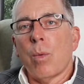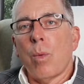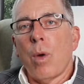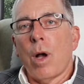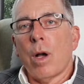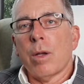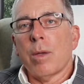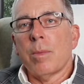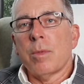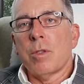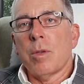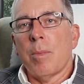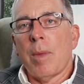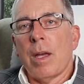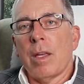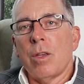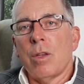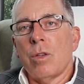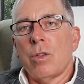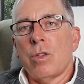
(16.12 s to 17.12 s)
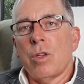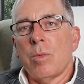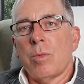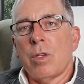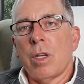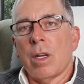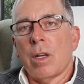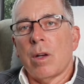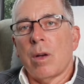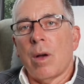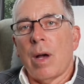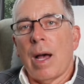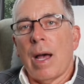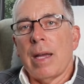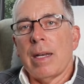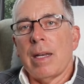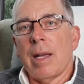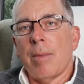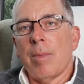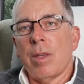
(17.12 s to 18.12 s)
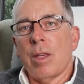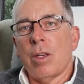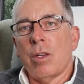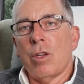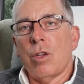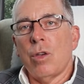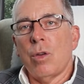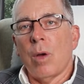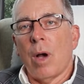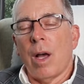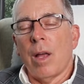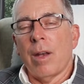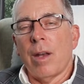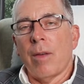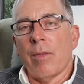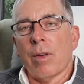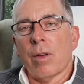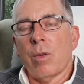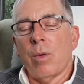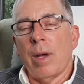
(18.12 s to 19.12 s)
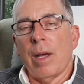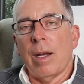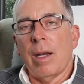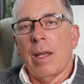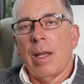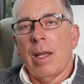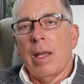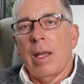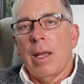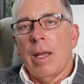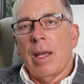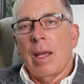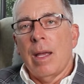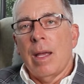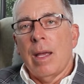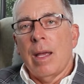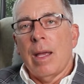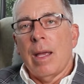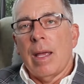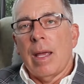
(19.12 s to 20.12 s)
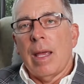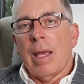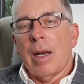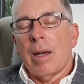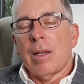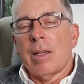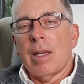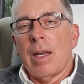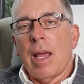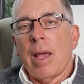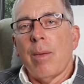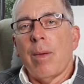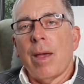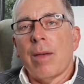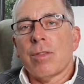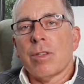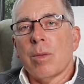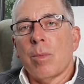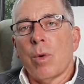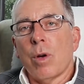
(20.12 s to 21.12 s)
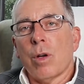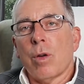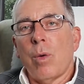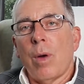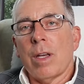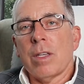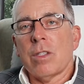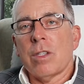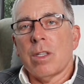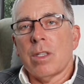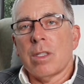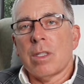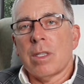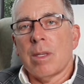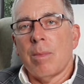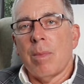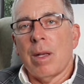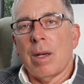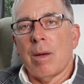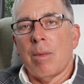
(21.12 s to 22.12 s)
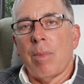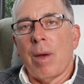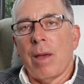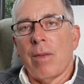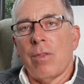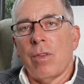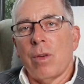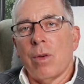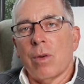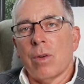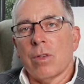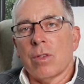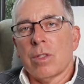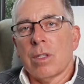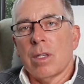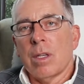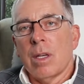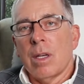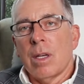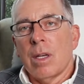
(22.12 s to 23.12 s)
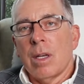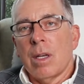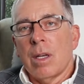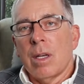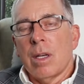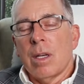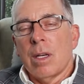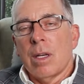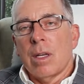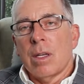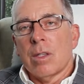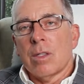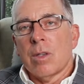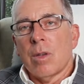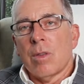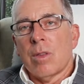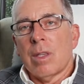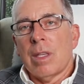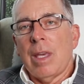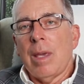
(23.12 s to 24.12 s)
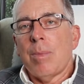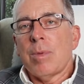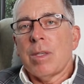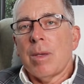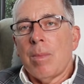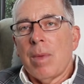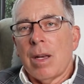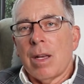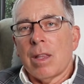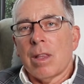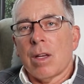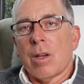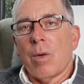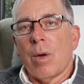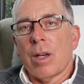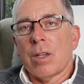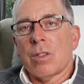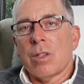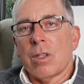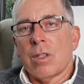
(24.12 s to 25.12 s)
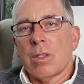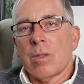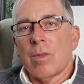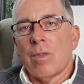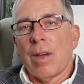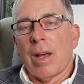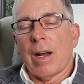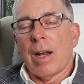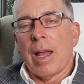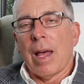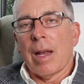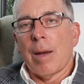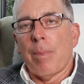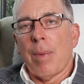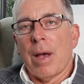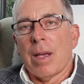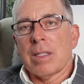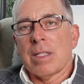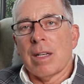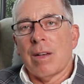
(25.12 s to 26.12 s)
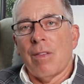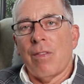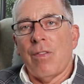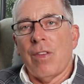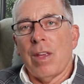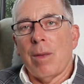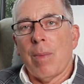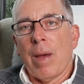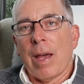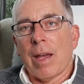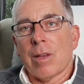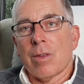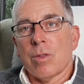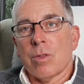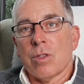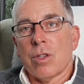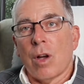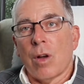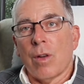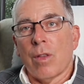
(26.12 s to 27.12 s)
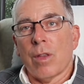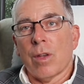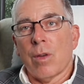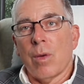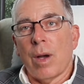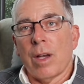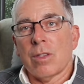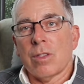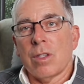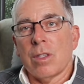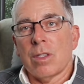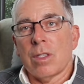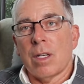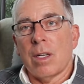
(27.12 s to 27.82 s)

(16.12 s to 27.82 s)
Welcome to my YouTube channel, IW&Q, I'll Never Quit. And today we have some more questions submitted by viewers. So keep submitting the questions. We've had a lot of positive feedback as a result of the questions.